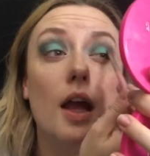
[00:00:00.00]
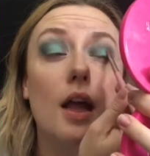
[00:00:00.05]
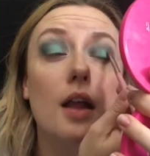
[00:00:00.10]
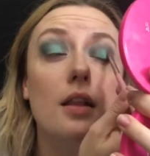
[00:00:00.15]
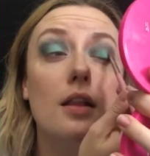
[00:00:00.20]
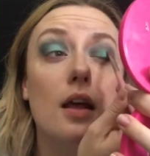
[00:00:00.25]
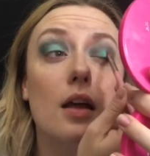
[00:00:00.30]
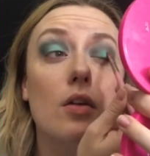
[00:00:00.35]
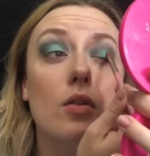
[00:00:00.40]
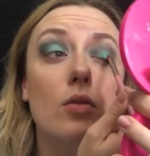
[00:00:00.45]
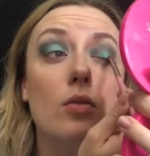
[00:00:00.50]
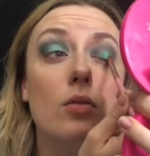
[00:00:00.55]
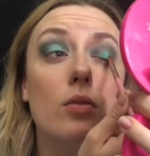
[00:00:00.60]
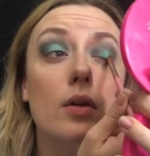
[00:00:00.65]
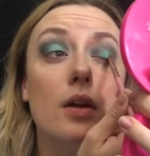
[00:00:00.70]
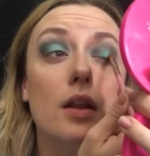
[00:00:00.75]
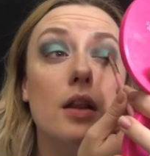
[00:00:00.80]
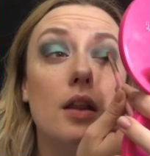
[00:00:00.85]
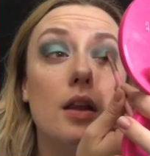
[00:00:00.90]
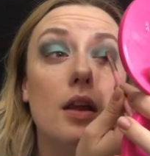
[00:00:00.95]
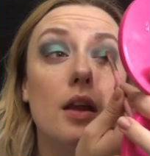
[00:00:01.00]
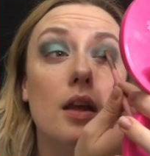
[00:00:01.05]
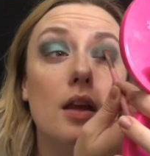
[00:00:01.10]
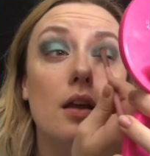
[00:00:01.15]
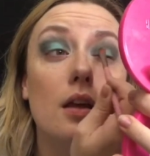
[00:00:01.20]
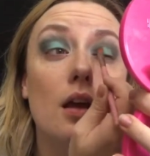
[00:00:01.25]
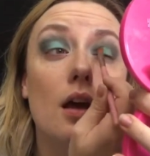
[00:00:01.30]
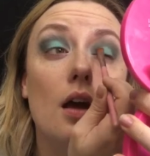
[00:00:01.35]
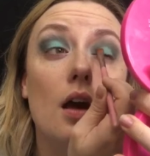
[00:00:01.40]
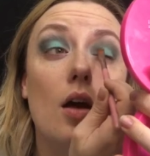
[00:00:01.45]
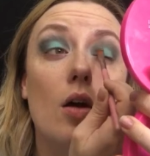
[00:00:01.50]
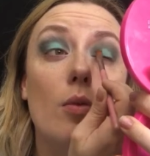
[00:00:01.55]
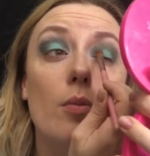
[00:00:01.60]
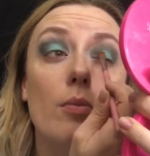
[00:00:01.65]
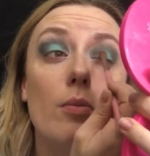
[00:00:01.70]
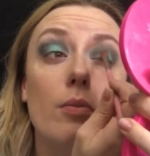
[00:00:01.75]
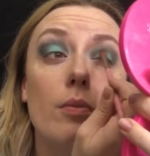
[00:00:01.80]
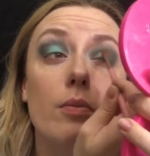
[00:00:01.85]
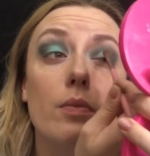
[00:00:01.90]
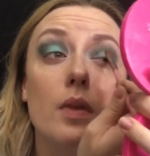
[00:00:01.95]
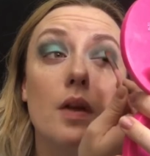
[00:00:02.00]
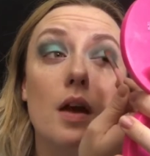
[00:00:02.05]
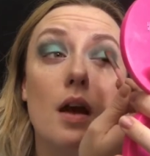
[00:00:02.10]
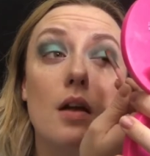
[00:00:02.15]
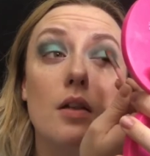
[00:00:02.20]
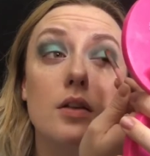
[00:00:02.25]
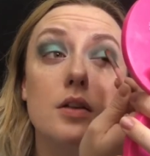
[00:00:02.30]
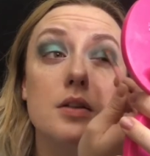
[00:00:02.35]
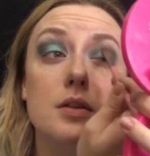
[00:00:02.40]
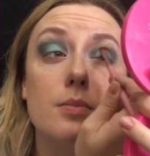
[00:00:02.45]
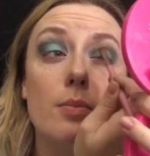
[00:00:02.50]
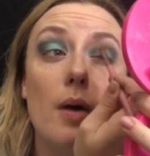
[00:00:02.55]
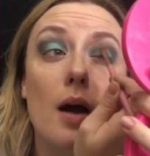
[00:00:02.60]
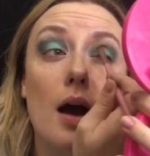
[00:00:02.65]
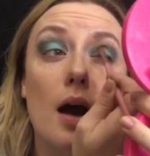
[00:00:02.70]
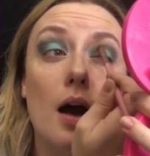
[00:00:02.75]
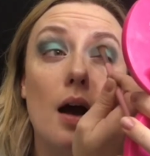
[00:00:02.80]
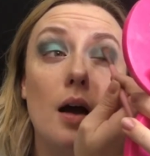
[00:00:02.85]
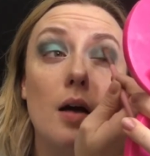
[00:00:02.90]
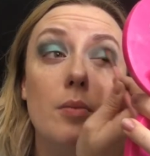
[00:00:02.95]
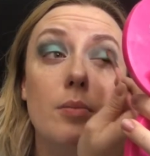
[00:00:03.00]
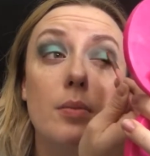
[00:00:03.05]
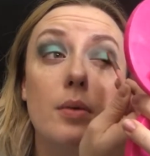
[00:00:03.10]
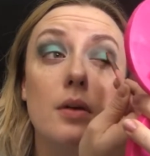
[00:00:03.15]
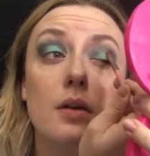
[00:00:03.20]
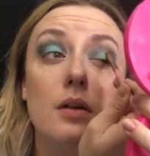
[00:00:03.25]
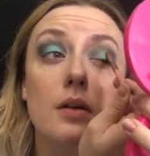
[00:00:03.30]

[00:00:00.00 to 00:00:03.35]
And that'll really help the colors pop.